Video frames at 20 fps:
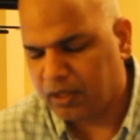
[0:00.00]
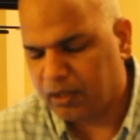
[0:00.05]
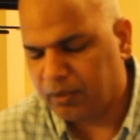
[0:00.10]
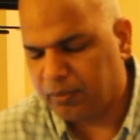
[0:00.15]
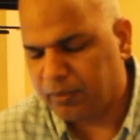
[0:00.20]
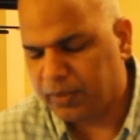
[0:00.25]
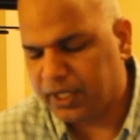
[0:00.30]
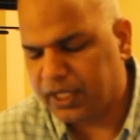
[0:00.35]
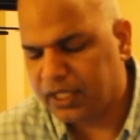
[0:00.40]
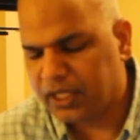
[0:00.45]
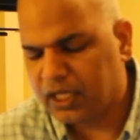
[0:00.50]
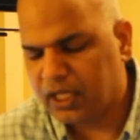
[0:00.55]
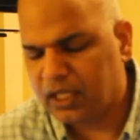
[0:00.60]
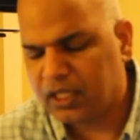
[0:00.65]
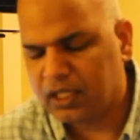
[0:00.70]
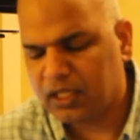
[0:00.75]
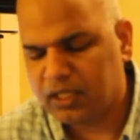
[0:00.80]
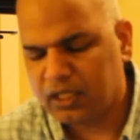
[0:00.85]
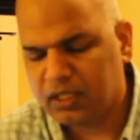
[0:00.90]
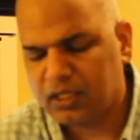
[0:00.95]
A medical,
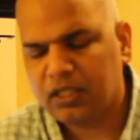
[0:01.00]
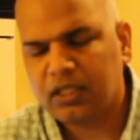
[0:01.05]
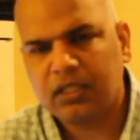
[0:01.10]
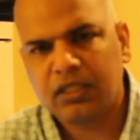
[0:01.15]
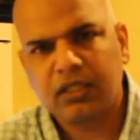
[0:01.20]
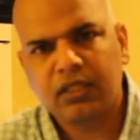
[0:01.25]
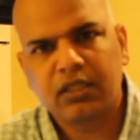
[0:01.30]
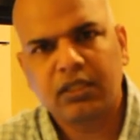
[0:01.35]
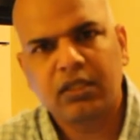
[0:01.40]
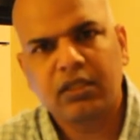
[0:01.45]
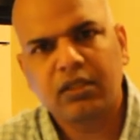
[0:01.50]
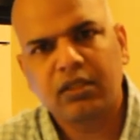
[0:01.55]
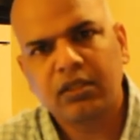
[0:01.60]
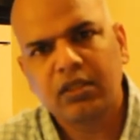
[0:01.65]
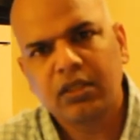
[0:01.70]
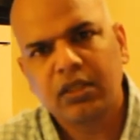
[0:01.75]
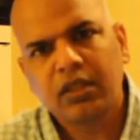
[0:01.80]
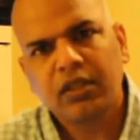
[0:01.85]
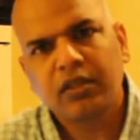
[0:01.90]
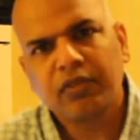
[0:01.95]

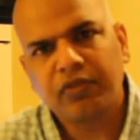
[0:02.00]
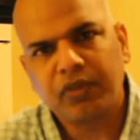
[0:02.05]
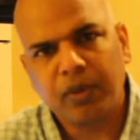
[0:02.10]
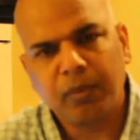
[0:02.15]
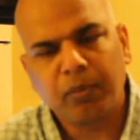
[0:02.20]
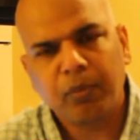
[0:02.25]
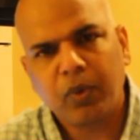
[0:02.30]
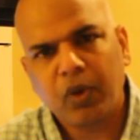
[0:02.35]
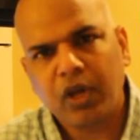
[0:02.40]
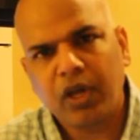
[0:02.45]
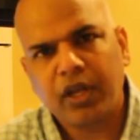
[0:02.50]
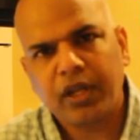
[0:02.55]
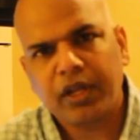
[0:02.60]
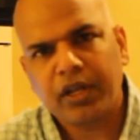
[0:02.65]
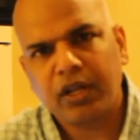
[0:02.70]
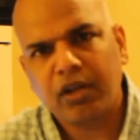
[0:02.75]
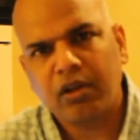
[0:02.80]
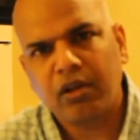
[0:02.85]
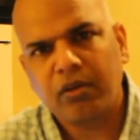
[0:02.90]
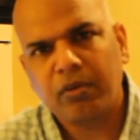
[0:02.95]
if
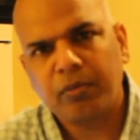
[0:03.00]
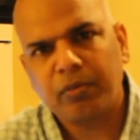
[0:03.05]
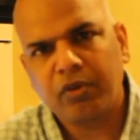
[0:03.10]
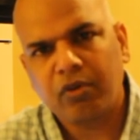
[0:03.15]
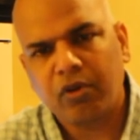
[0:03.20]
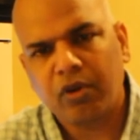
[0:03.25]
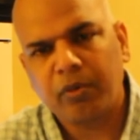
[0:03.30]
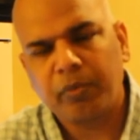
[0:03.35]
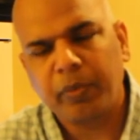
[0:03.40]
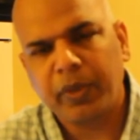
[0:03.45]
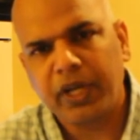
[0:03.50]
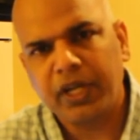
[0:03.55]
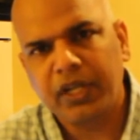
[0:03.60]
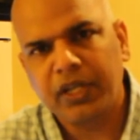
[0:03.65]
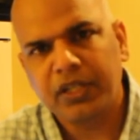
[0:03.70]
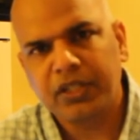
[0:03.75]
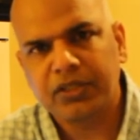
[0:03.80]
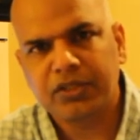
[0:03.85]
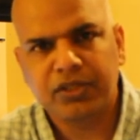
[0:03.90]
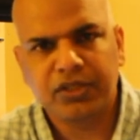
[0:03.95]
employer not paid,
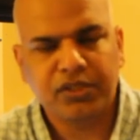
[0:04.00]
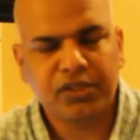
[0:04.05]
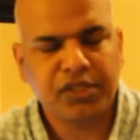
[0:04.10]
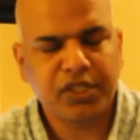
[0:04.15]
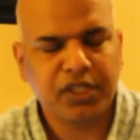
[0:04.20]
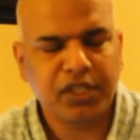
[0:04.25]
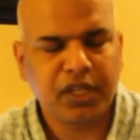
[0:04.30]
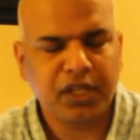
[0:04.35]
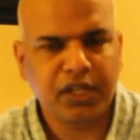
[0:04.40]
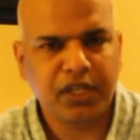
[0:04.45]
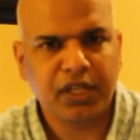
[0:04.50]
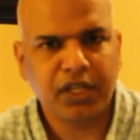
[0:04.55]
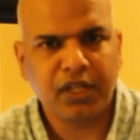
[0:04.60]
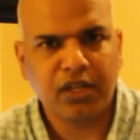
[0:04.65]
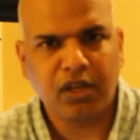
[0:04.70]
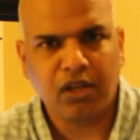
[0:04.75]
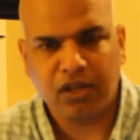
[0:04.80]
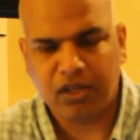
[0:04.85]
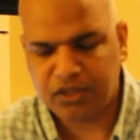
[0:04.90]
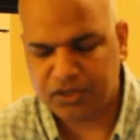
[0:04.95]
it is
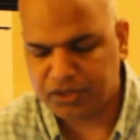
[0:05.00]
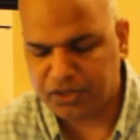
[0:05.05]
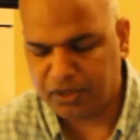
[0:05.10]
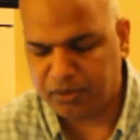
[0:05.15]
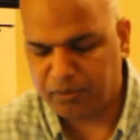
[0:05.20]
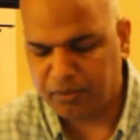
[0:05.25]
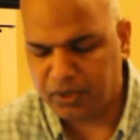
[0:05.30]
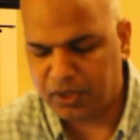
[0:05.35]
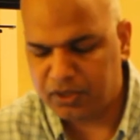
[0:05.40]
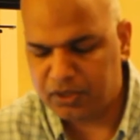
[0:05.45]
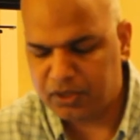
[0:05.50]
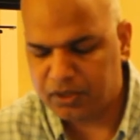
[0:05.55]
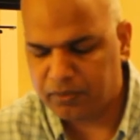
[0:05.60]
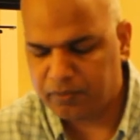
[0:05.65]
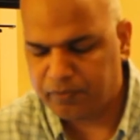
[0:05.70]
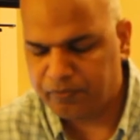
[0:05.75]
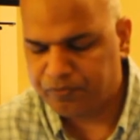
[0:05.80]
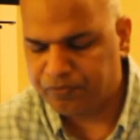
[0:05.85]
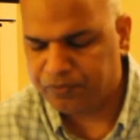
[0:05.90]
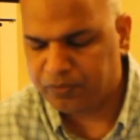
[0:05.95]
$1,600 a month.
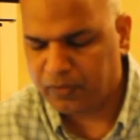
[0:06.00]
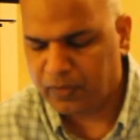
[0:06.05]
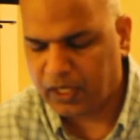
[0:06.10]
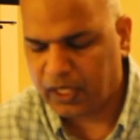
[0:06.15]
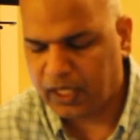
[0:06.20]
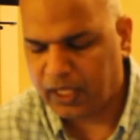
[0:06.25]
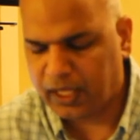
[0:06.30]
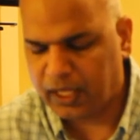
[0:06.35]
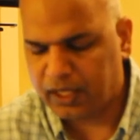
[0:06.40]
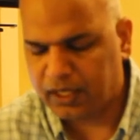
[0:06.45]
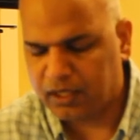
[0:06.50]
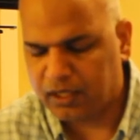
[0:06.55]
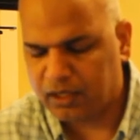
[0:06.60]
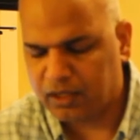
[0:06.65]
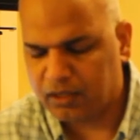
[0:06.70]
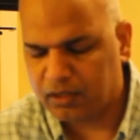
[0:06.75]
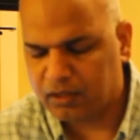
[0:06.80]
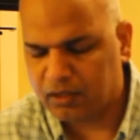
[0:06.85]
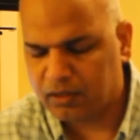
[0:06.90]
And